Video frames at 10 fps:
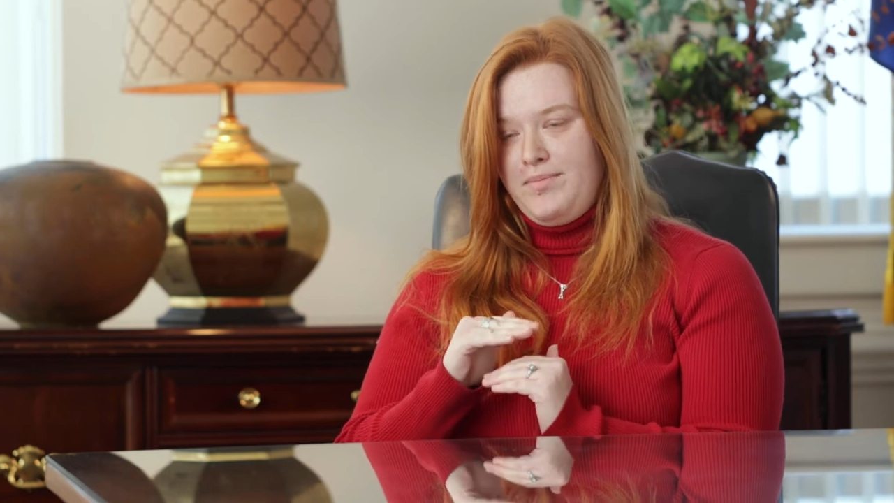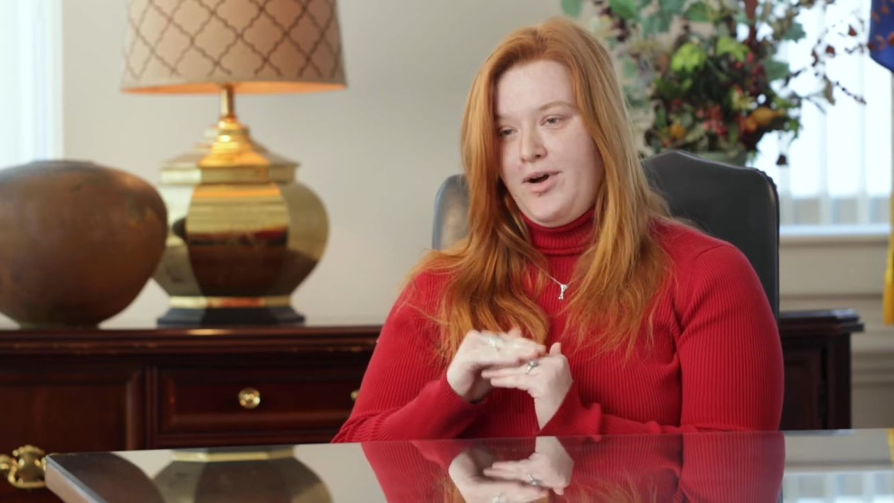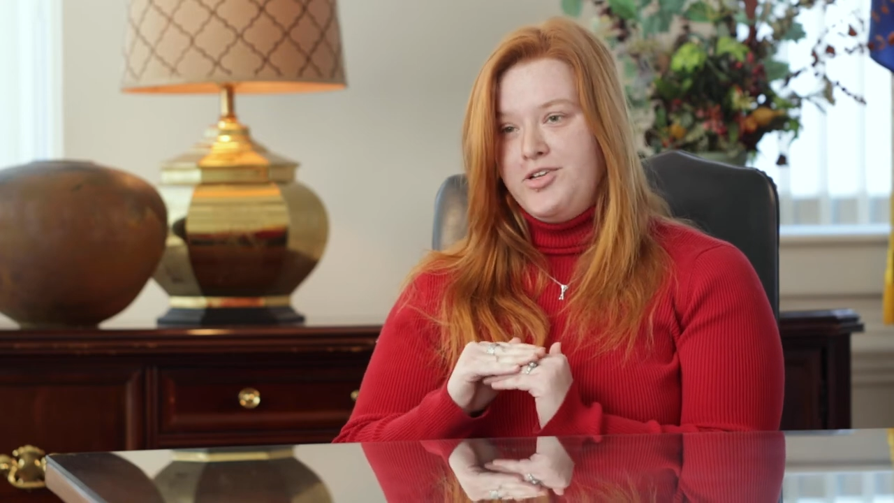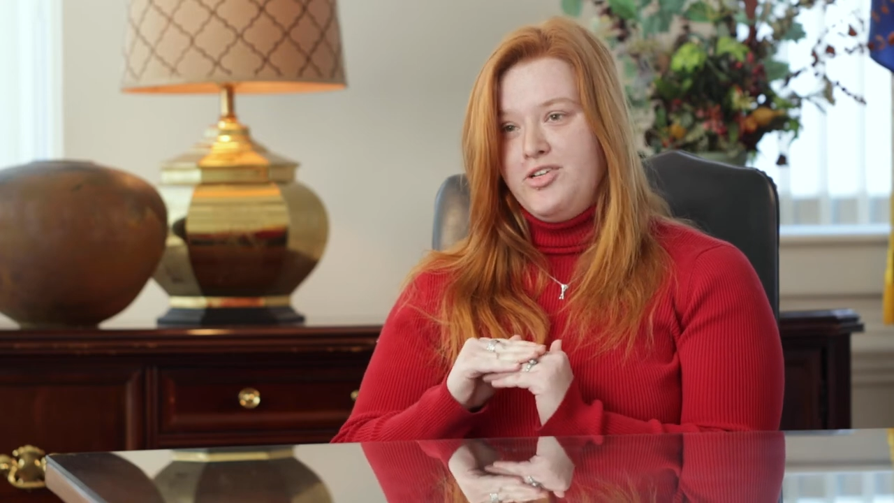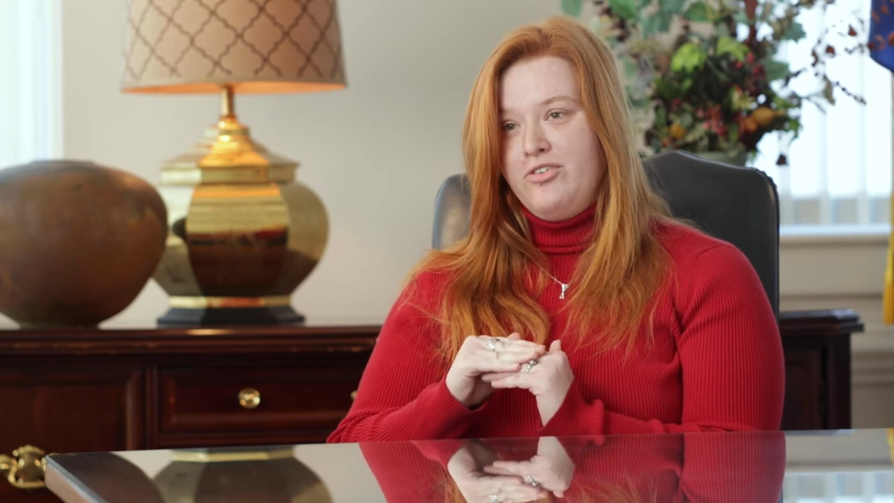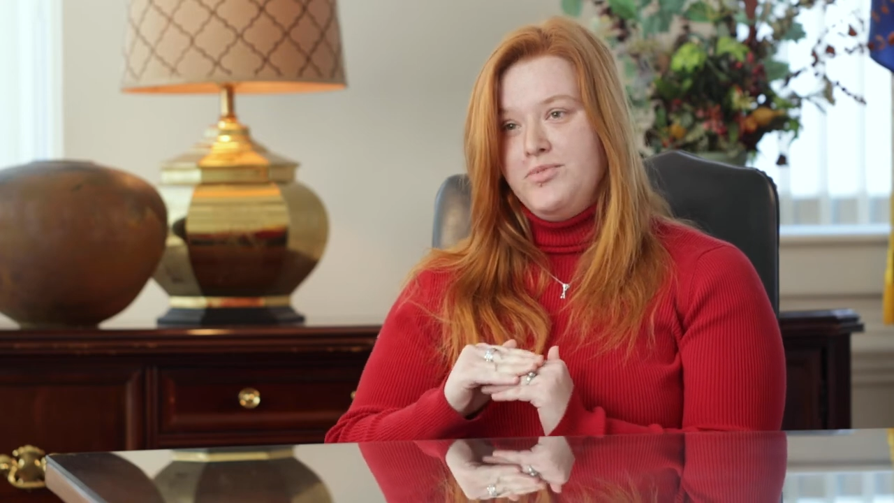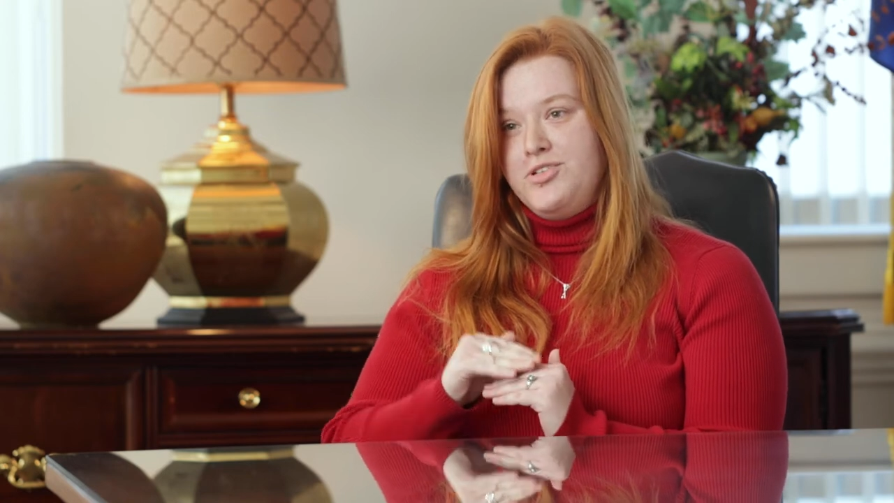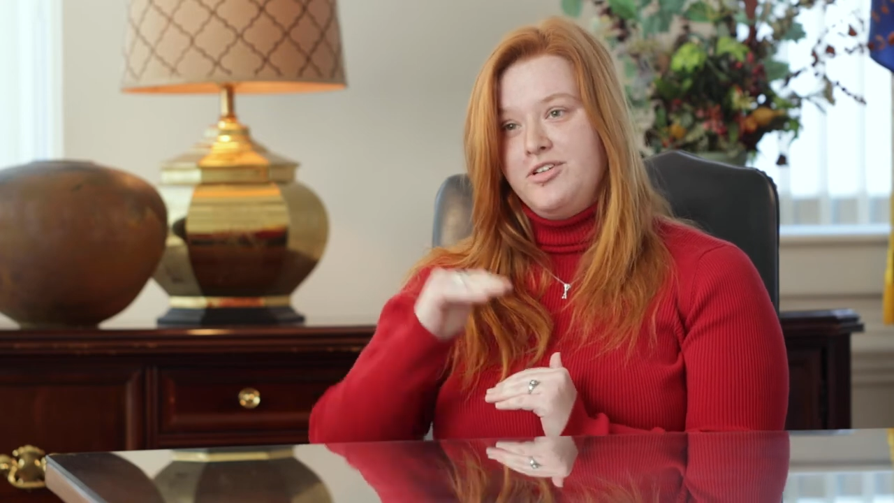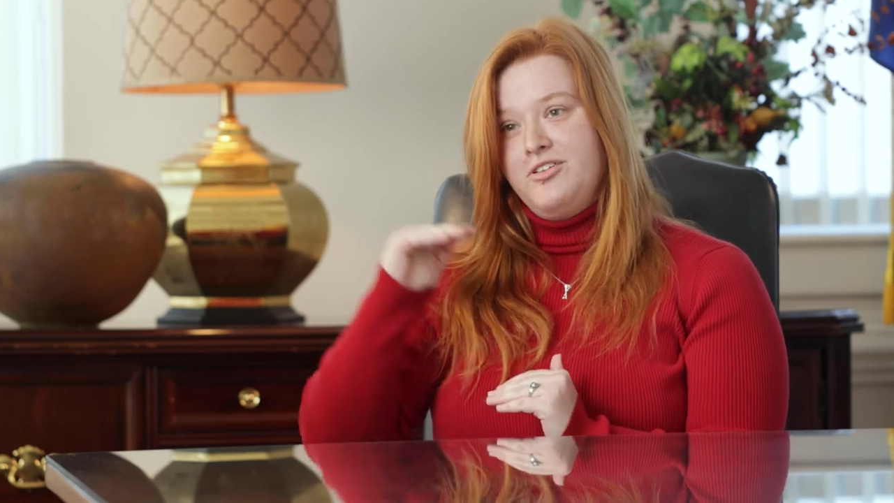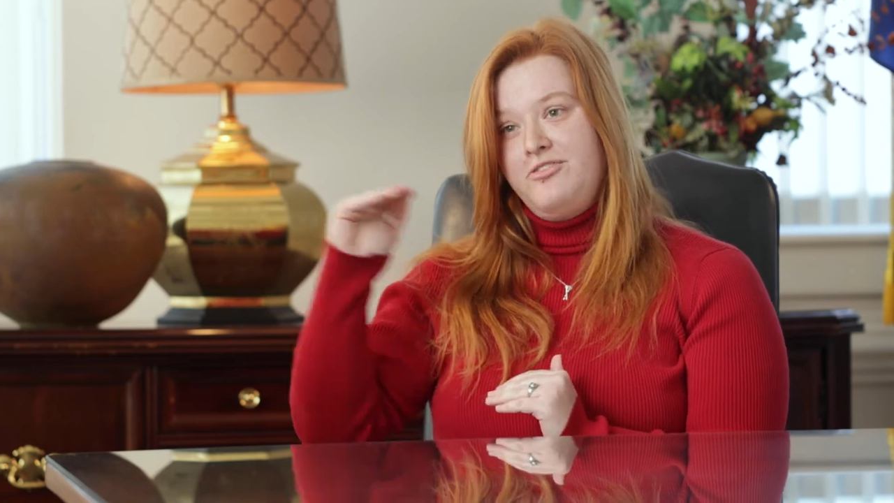a project from
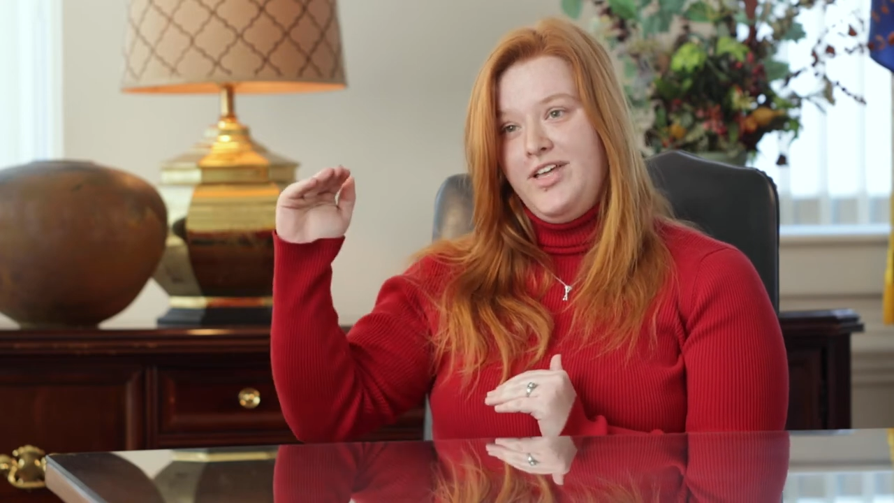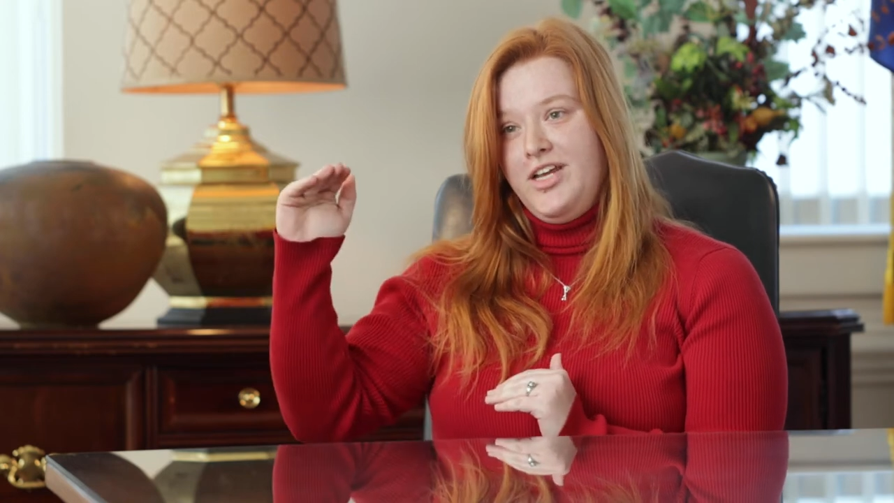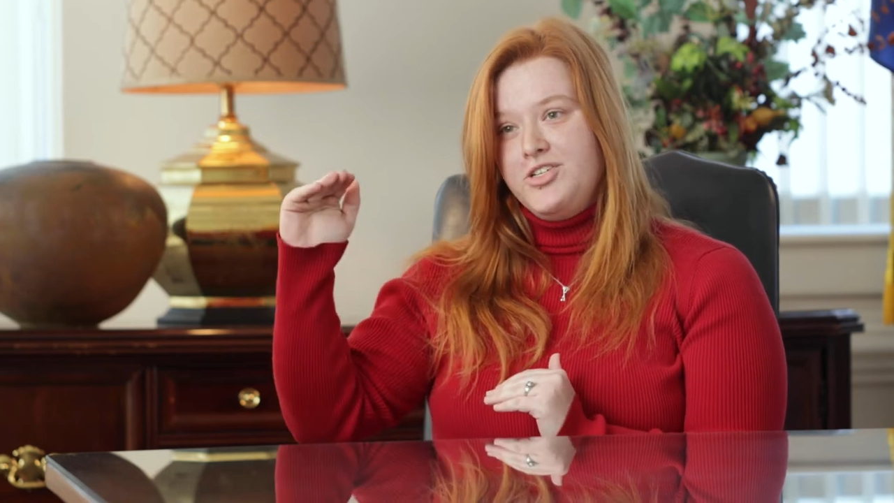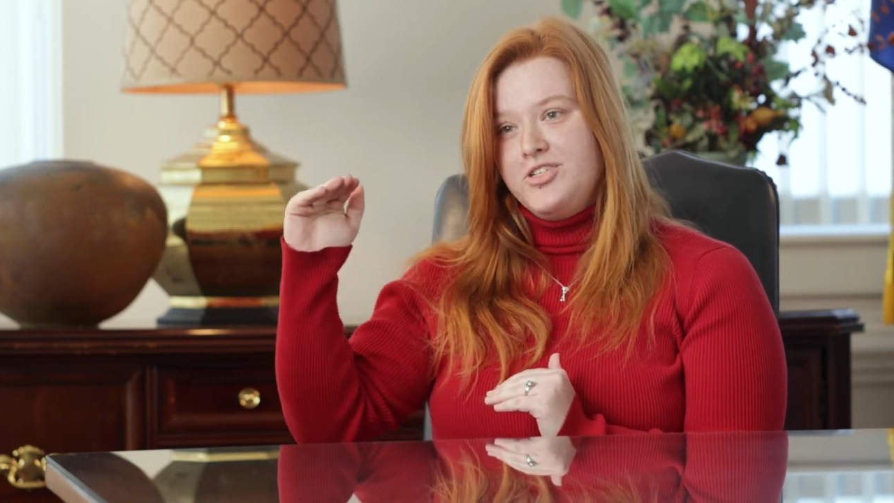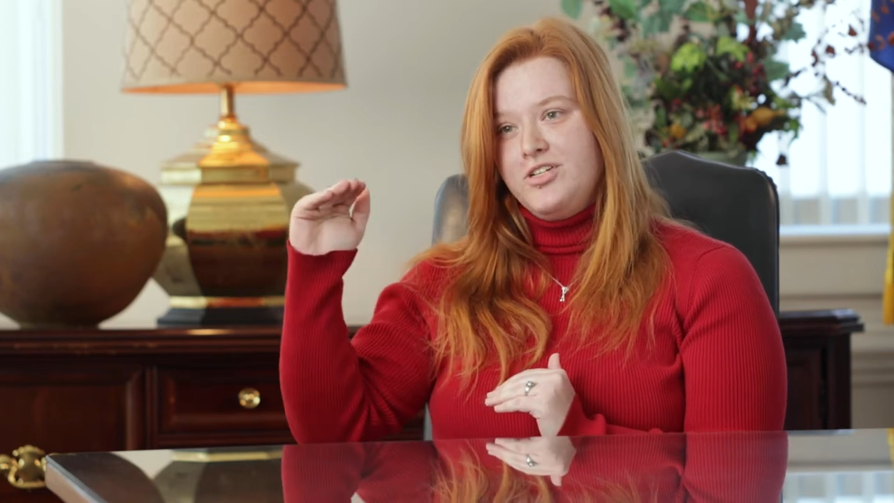start to finish,